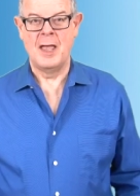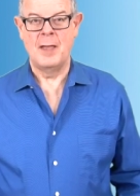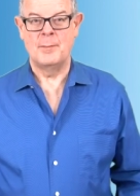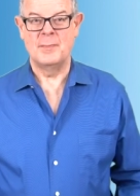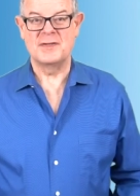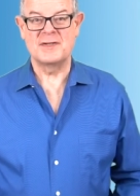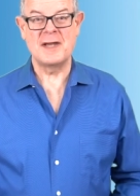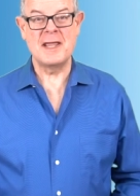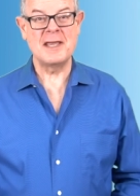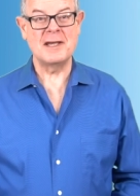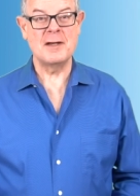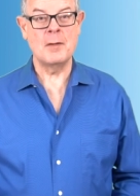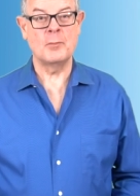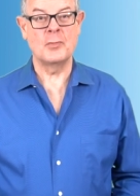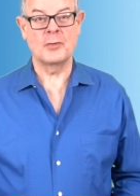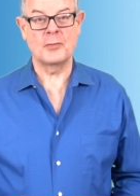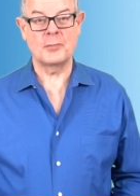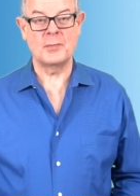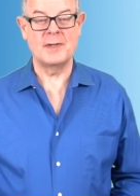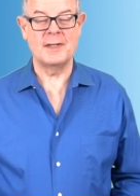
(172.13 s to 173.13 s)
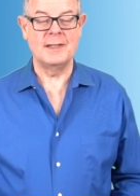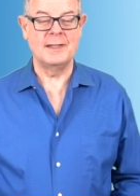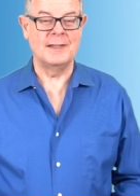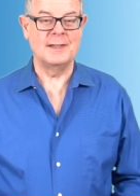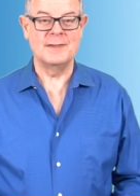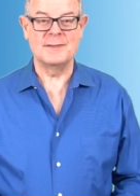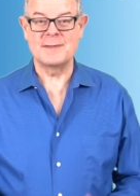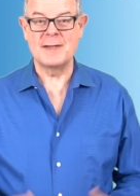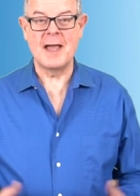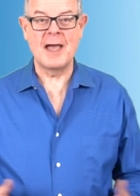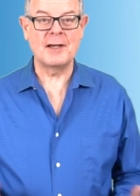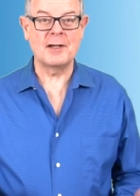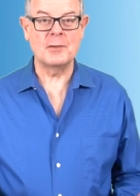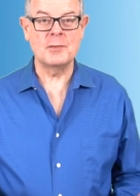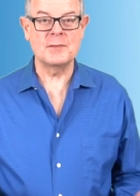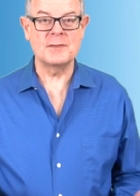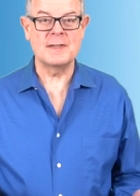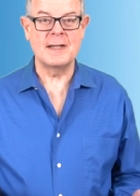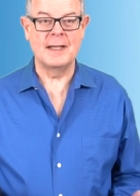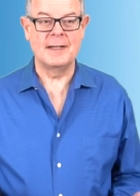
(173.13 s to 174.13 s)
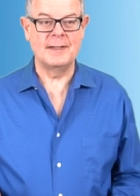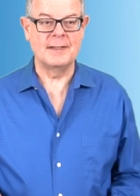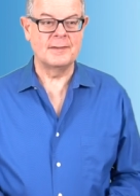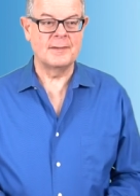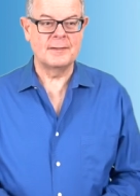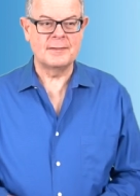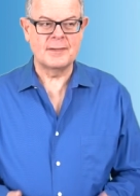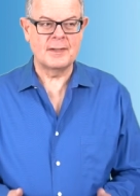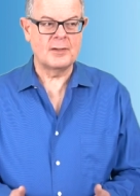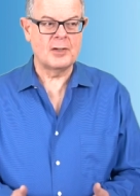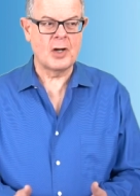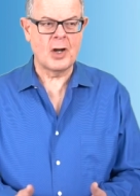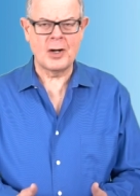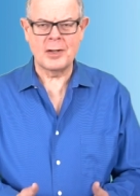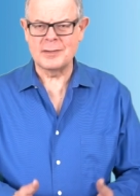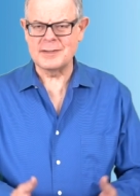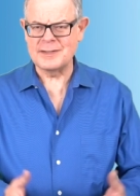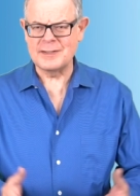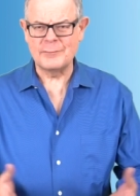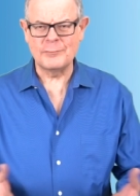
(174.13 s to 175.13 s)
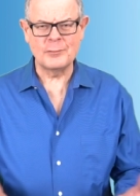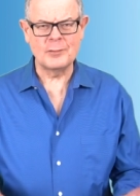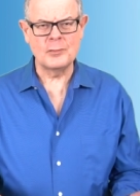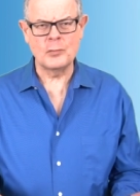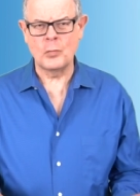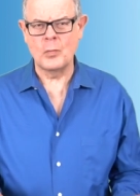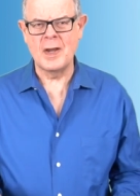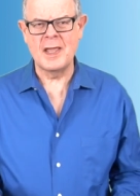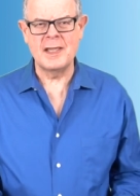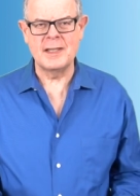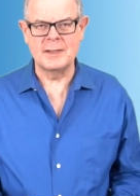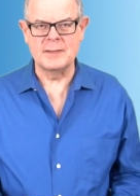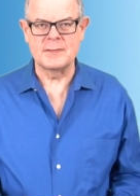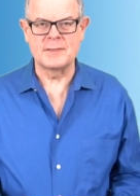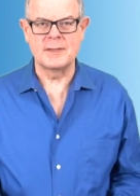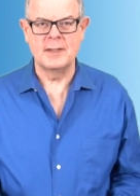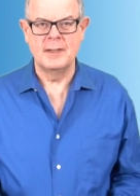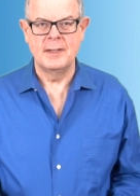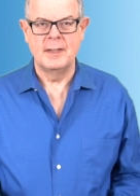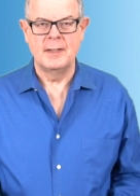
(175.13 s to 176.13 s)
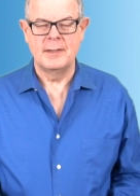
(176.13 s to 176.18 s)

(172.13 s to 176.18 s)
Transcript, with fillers: Mistake number three is not understanding that there are different ways